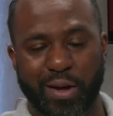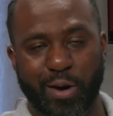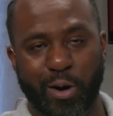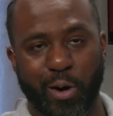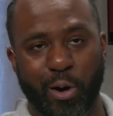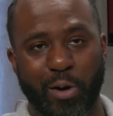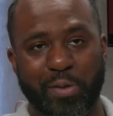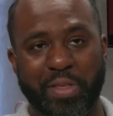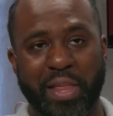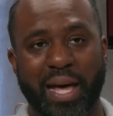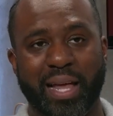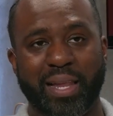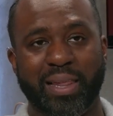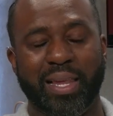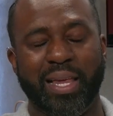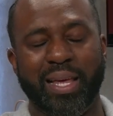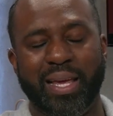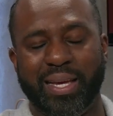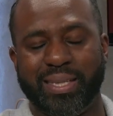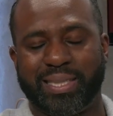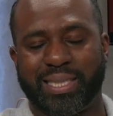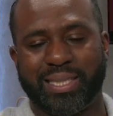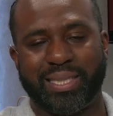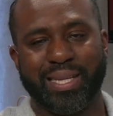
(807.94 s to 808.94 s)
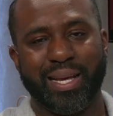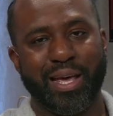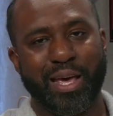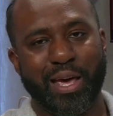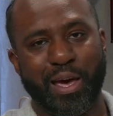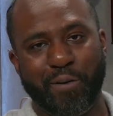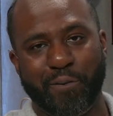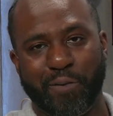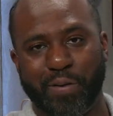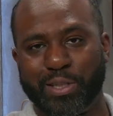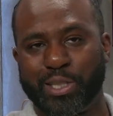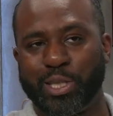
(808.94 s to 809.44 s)
on that list
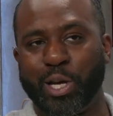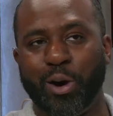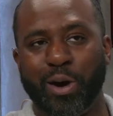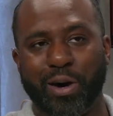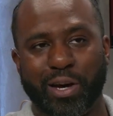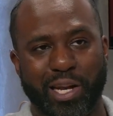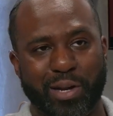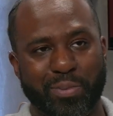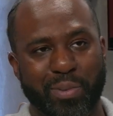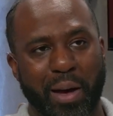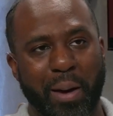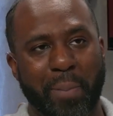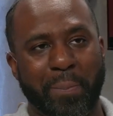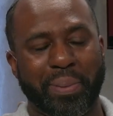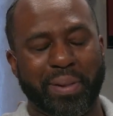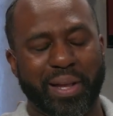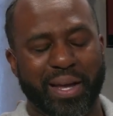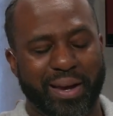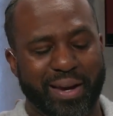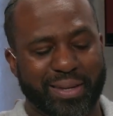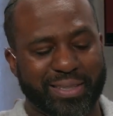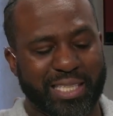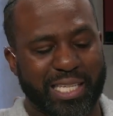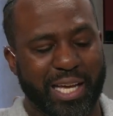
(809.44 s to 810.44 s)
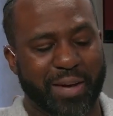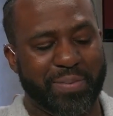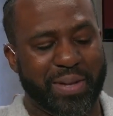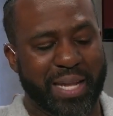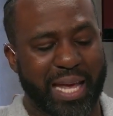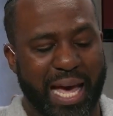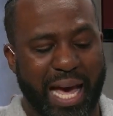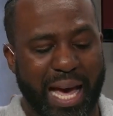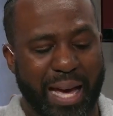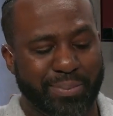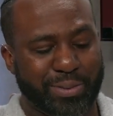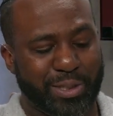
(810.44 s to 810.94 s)
if you're talking about players that have been
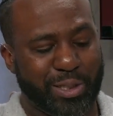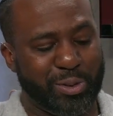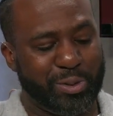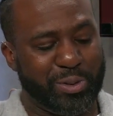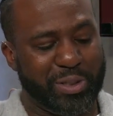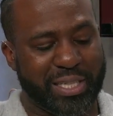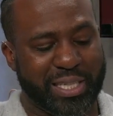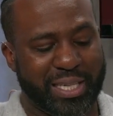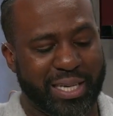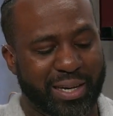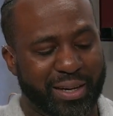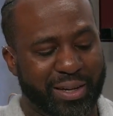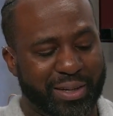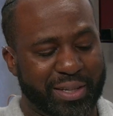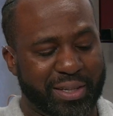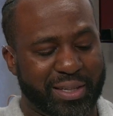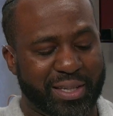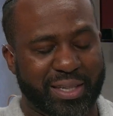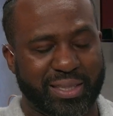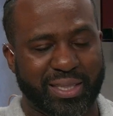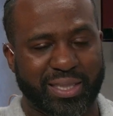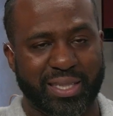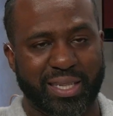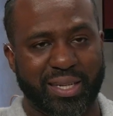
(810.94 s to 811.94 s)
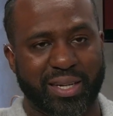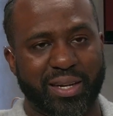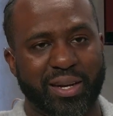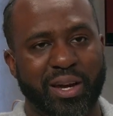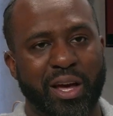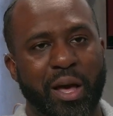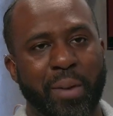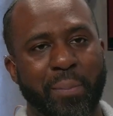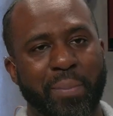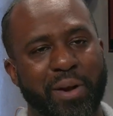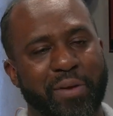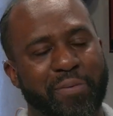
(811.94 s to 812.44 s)
absolutely killing it this year.
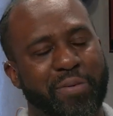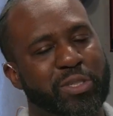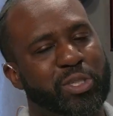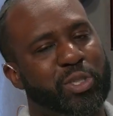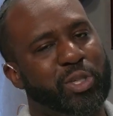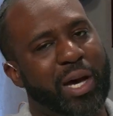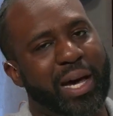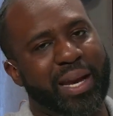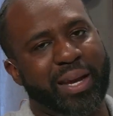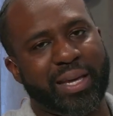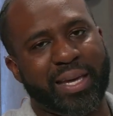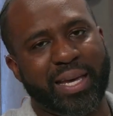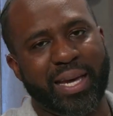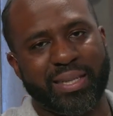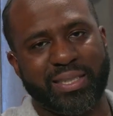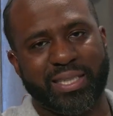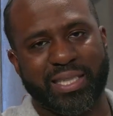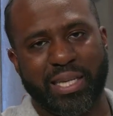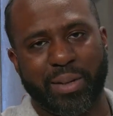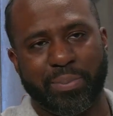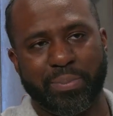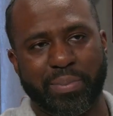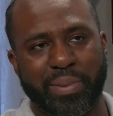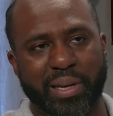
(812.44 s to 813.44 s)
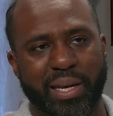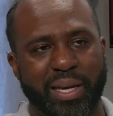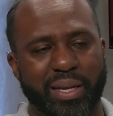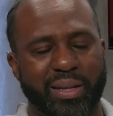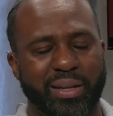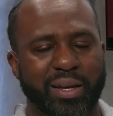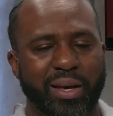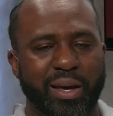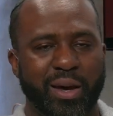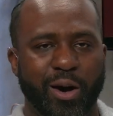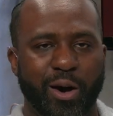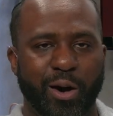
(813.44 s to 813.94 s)
But if you're trying to get something
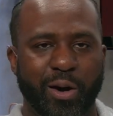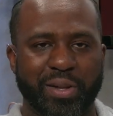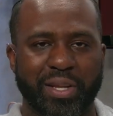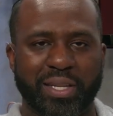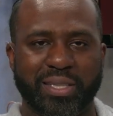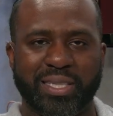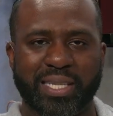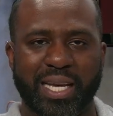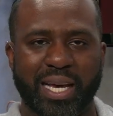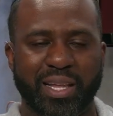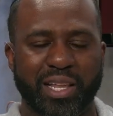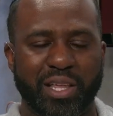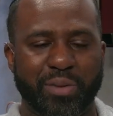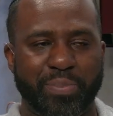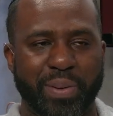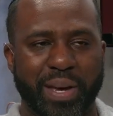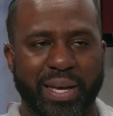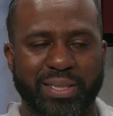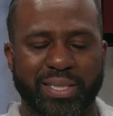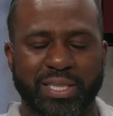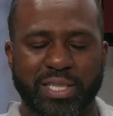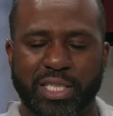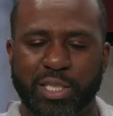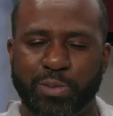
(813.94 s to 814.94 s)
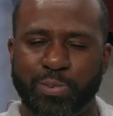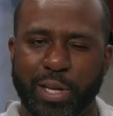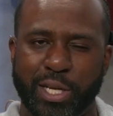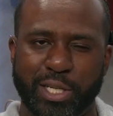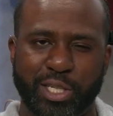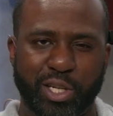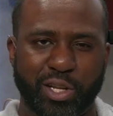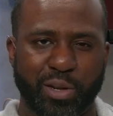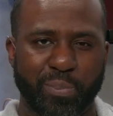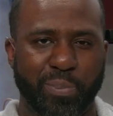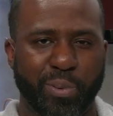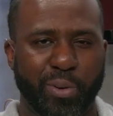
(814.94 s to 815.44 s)
in on a daily basis,
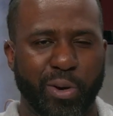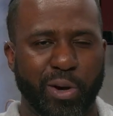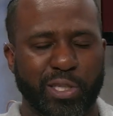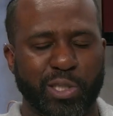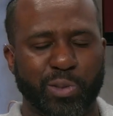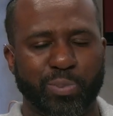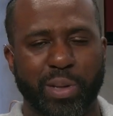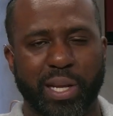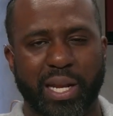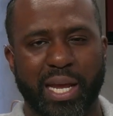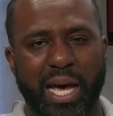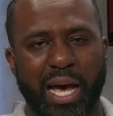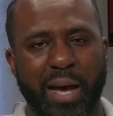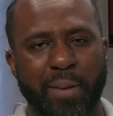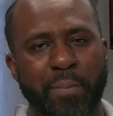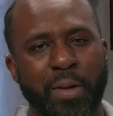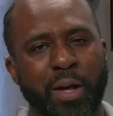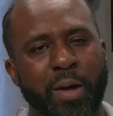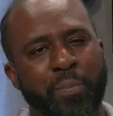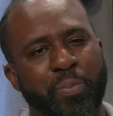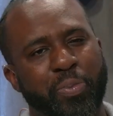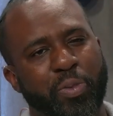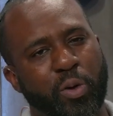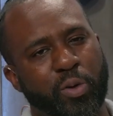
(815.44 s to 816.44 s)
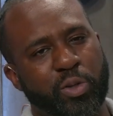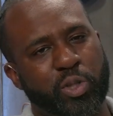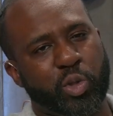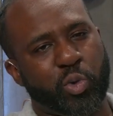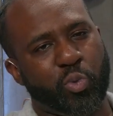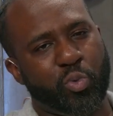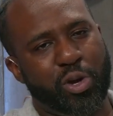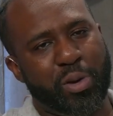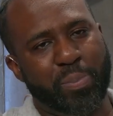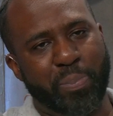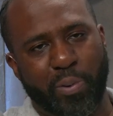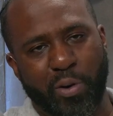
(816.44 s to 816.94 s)
especially on the PointsBet app, those
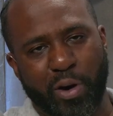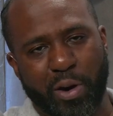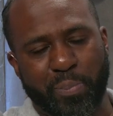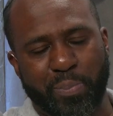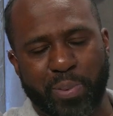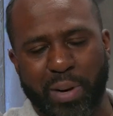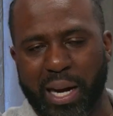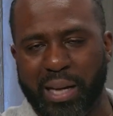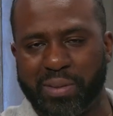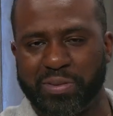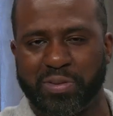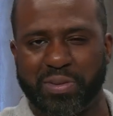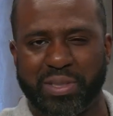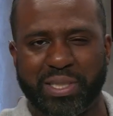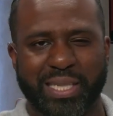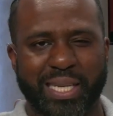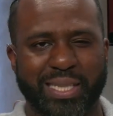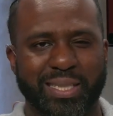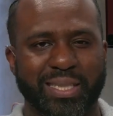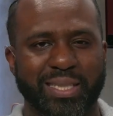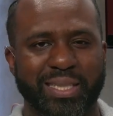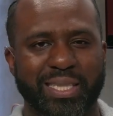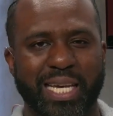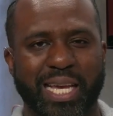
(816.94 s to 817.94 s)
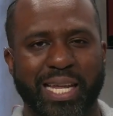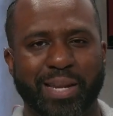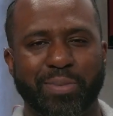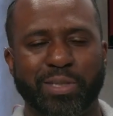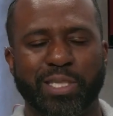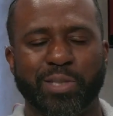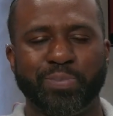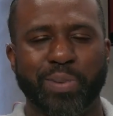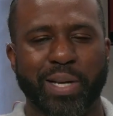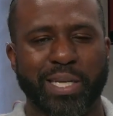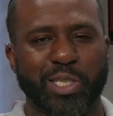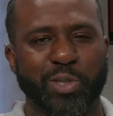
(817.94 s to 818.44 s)
three-point props for Jayson Tatum,
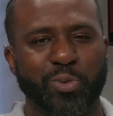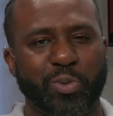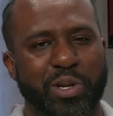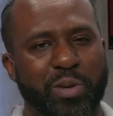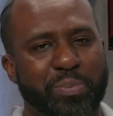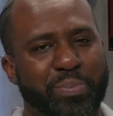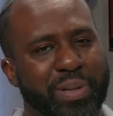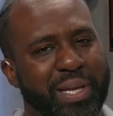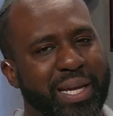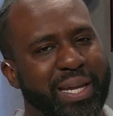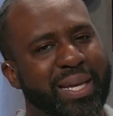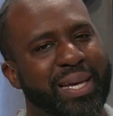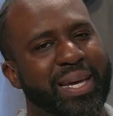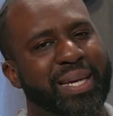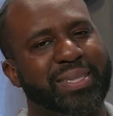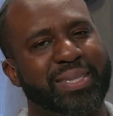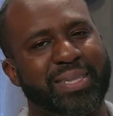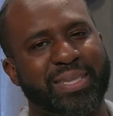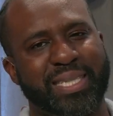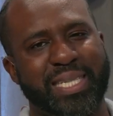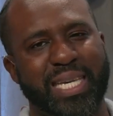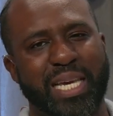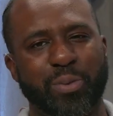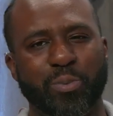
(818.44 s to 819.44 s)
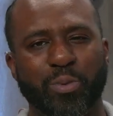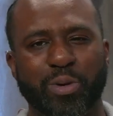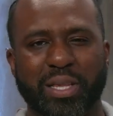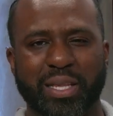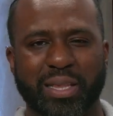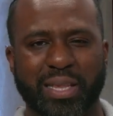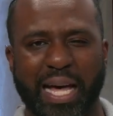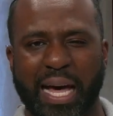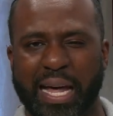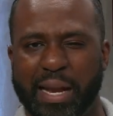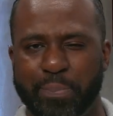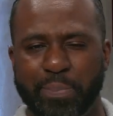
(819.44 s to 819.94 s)
especially when you're playing against a team with a
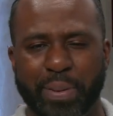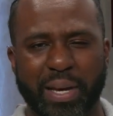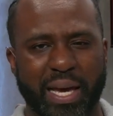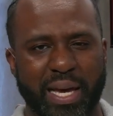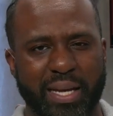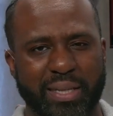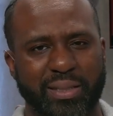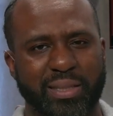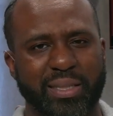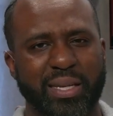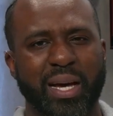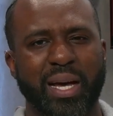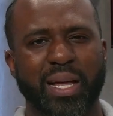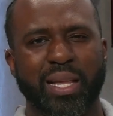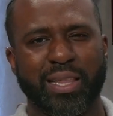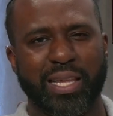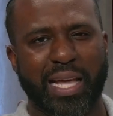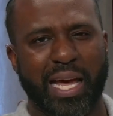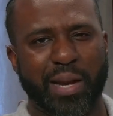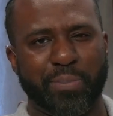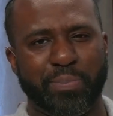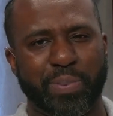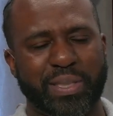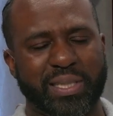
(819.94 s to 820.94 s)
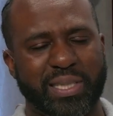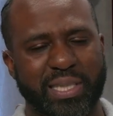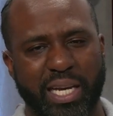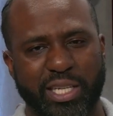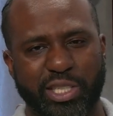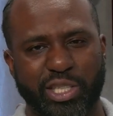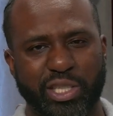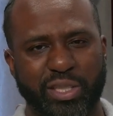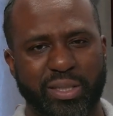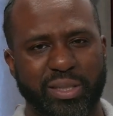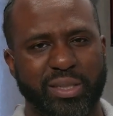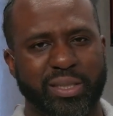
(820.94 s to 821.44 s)
lot of pace, a lot of
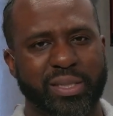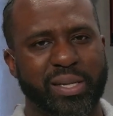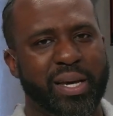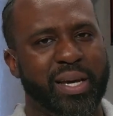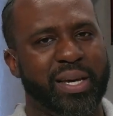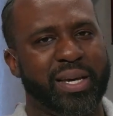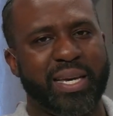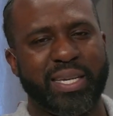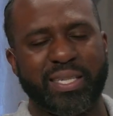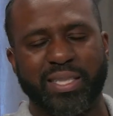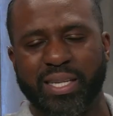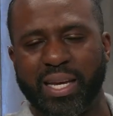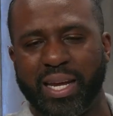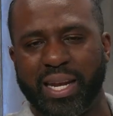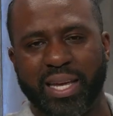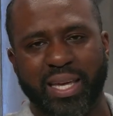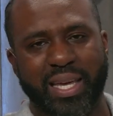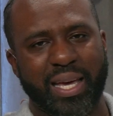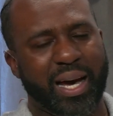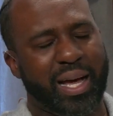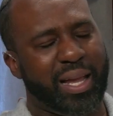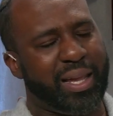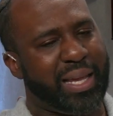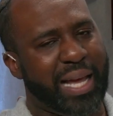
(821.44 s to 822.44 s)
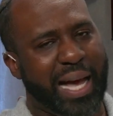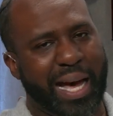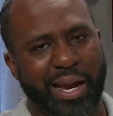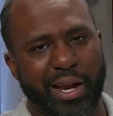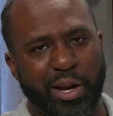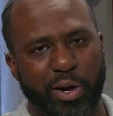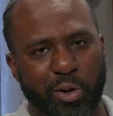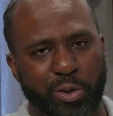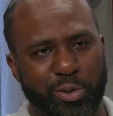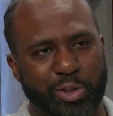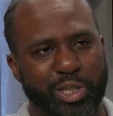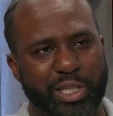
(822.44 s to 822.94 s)
possessions, he's going to get a lot of
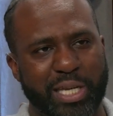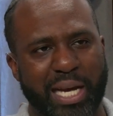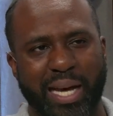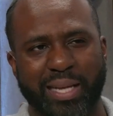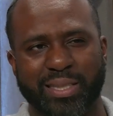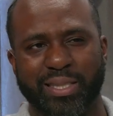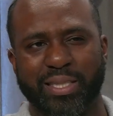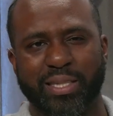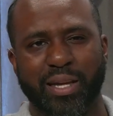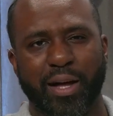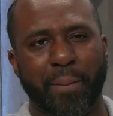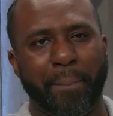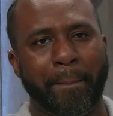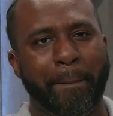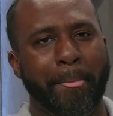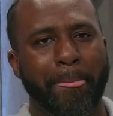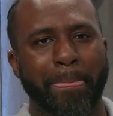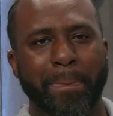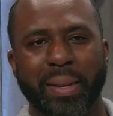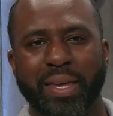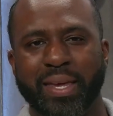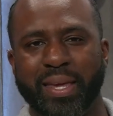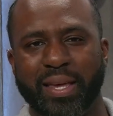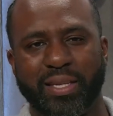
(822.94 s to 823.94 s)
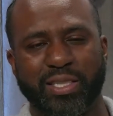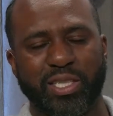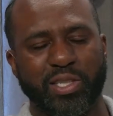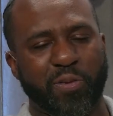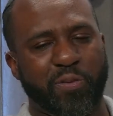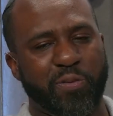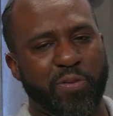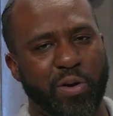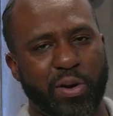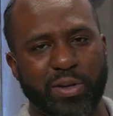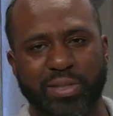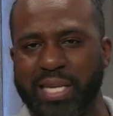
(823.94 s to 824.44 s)
those shots up. He is the
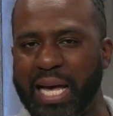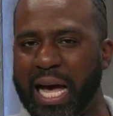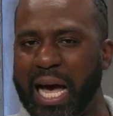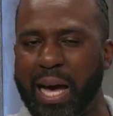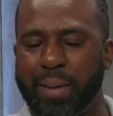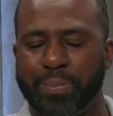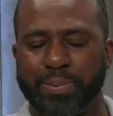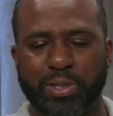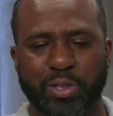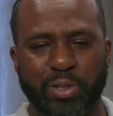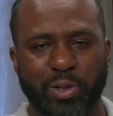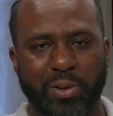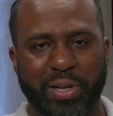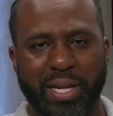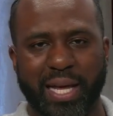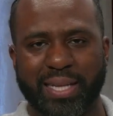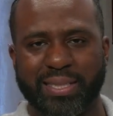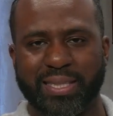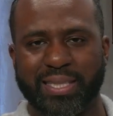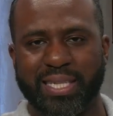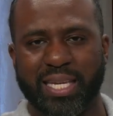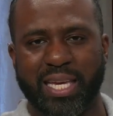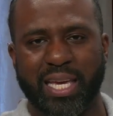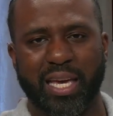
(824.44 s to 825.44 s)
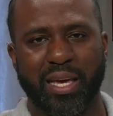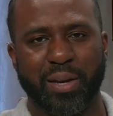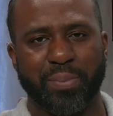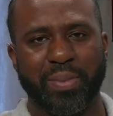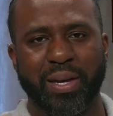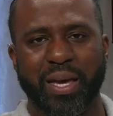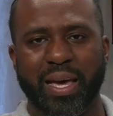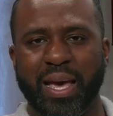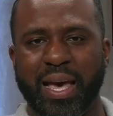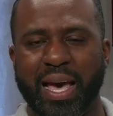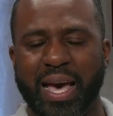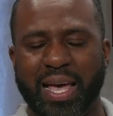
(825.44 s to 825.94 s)
first option on that team,
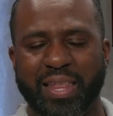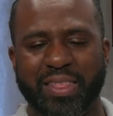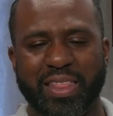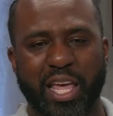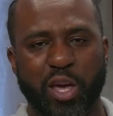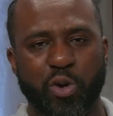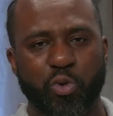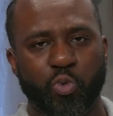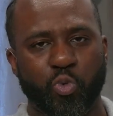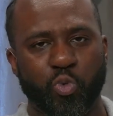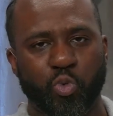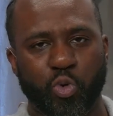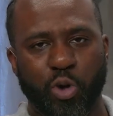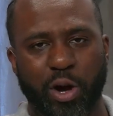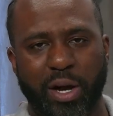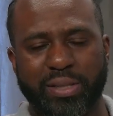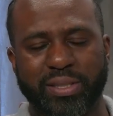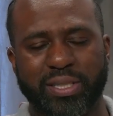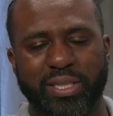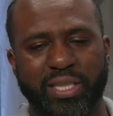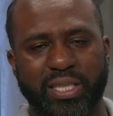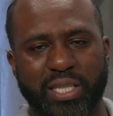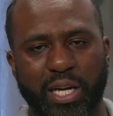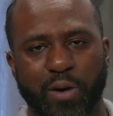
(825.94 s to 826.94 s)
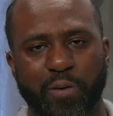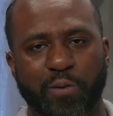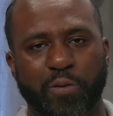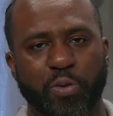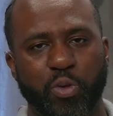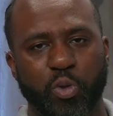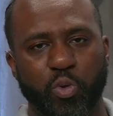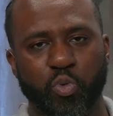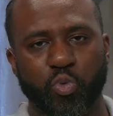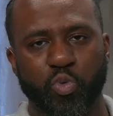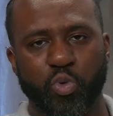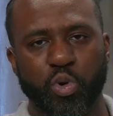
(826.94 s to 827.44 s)
and they run stuff
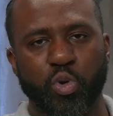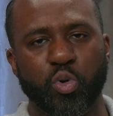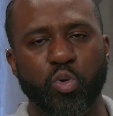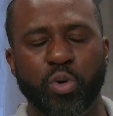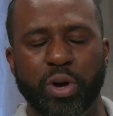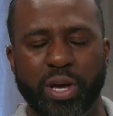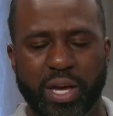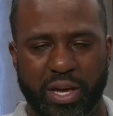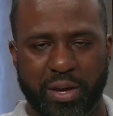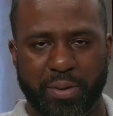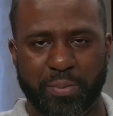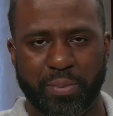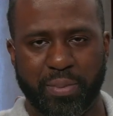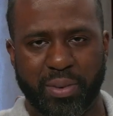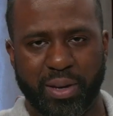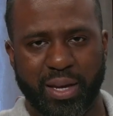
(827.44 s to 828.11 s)
through him.